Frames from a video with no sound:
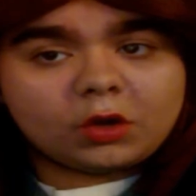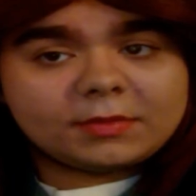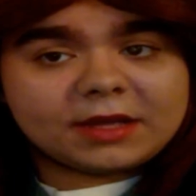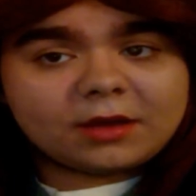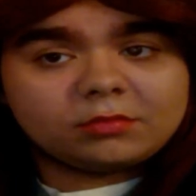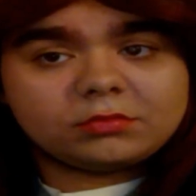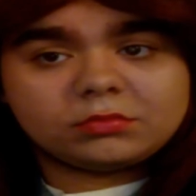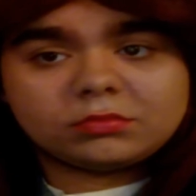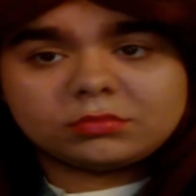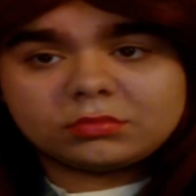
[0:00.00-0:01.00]
Wrote them
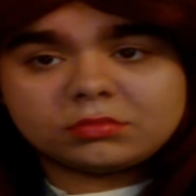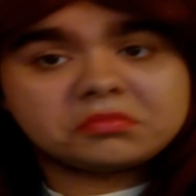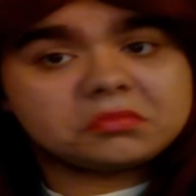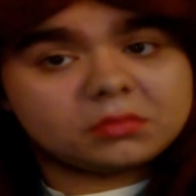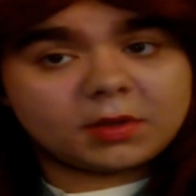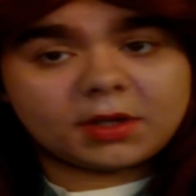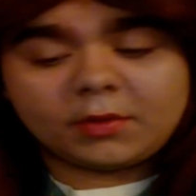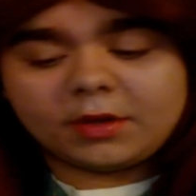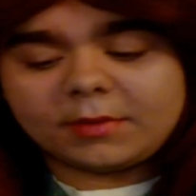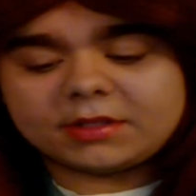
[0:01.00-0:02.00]
down. I'm
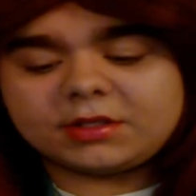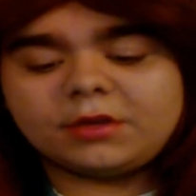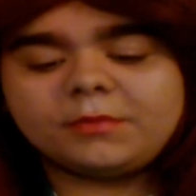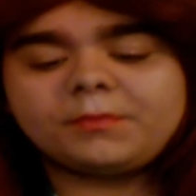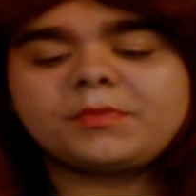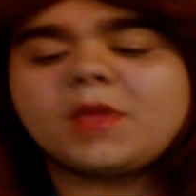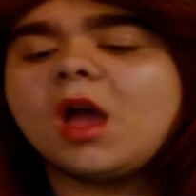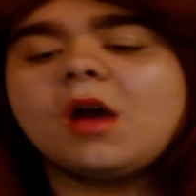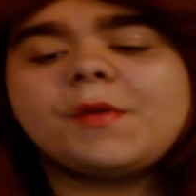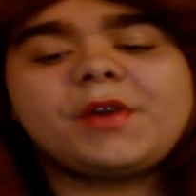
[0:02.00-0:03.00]
gonna read them out to you.
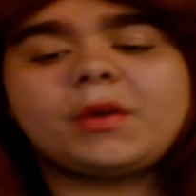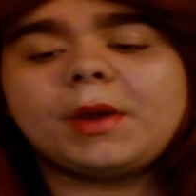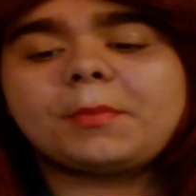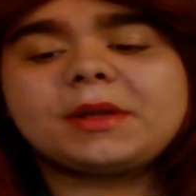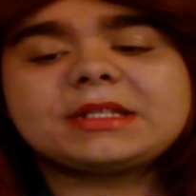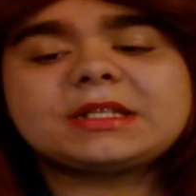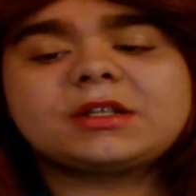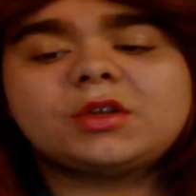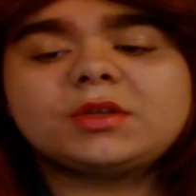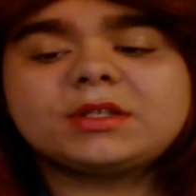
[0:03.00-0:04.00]
Vera Wang
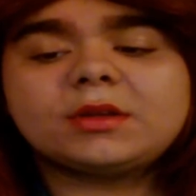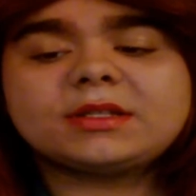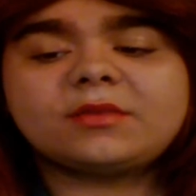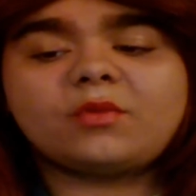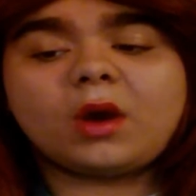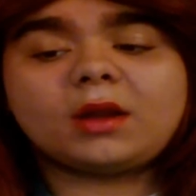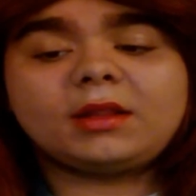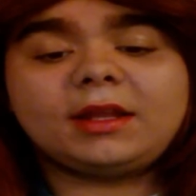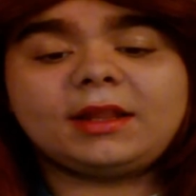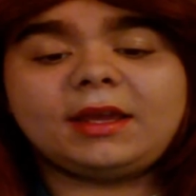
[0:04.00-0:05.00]
Princess includes notes of
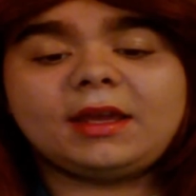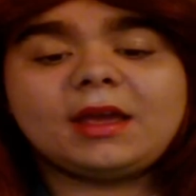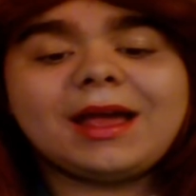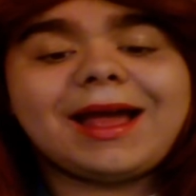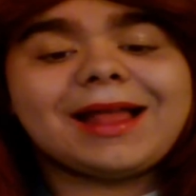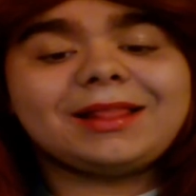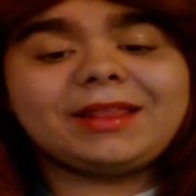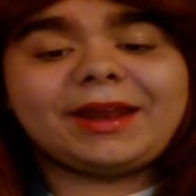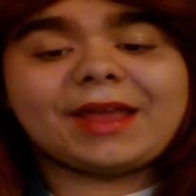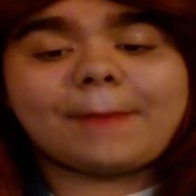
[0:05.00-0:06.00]
water lily,
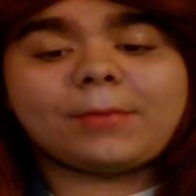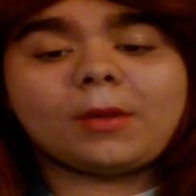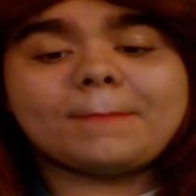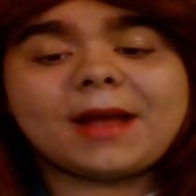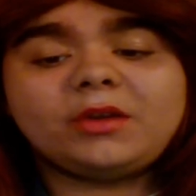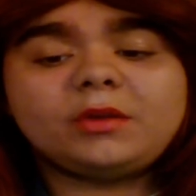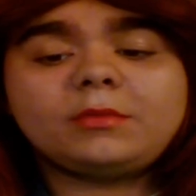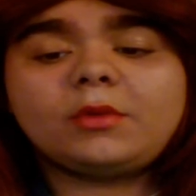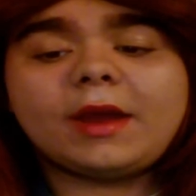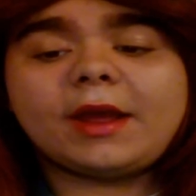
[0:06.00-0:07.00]
lady apple,
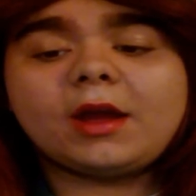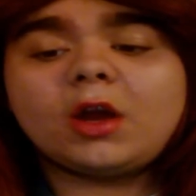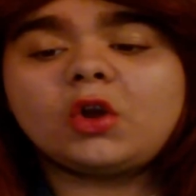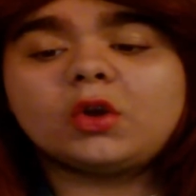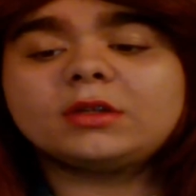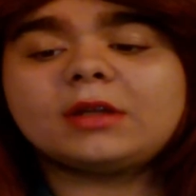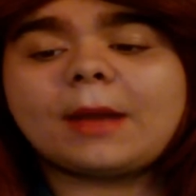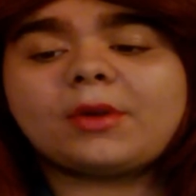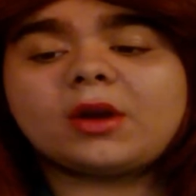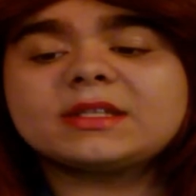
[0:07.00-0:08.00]
mandarin meringue,
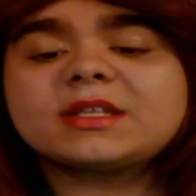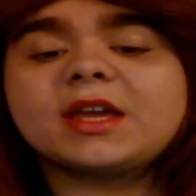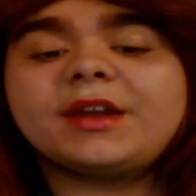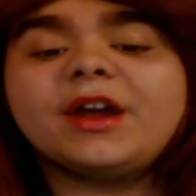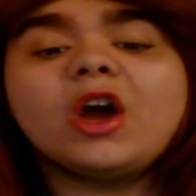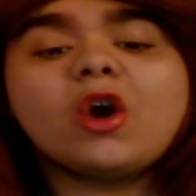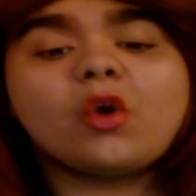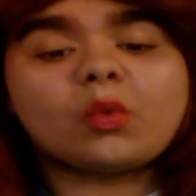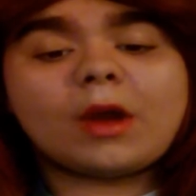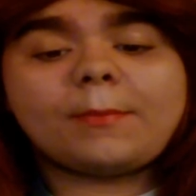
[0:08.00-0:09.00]
golden apricot skin,
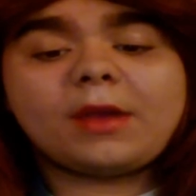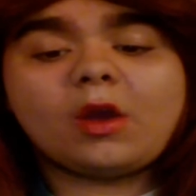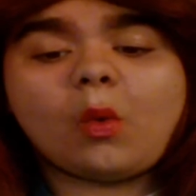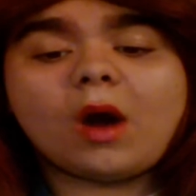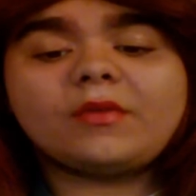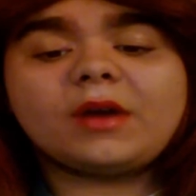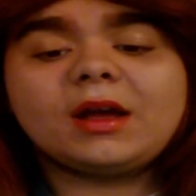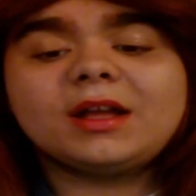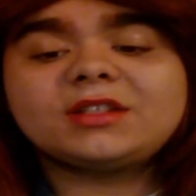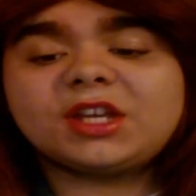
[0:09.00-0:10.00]
ripe pink
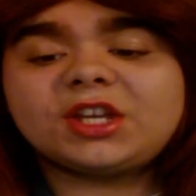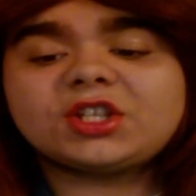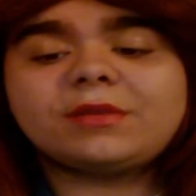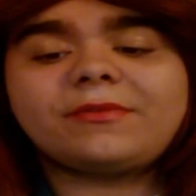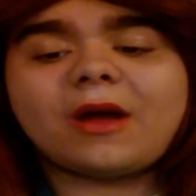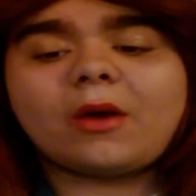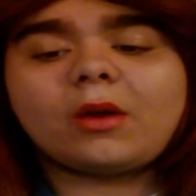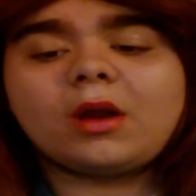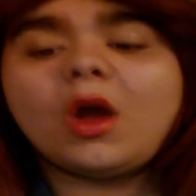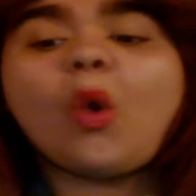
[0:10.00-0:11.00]
guava, Tahitian
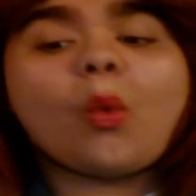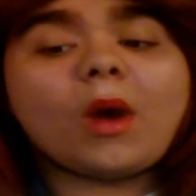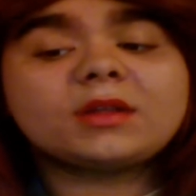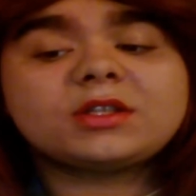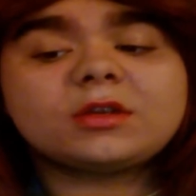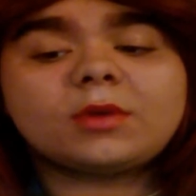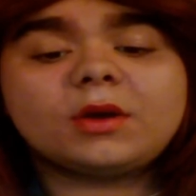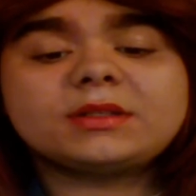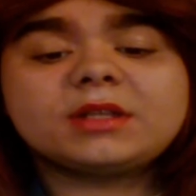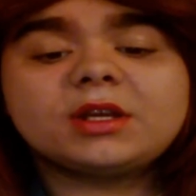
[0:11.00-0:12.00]
flower, wild
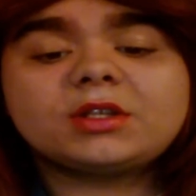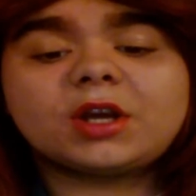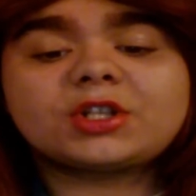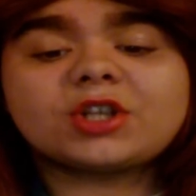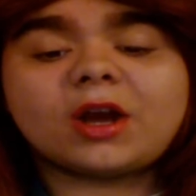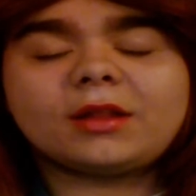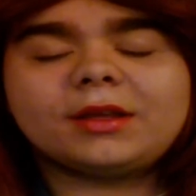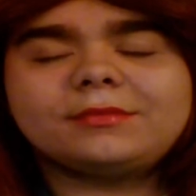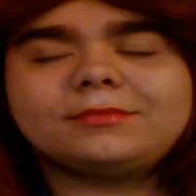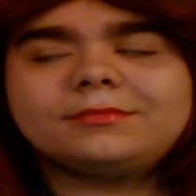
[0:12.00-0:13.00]
tuberose, dark
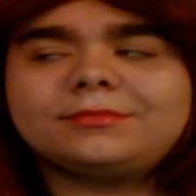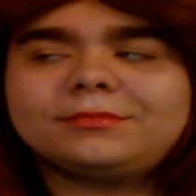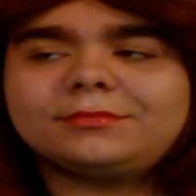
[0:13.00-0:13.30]
chocolate.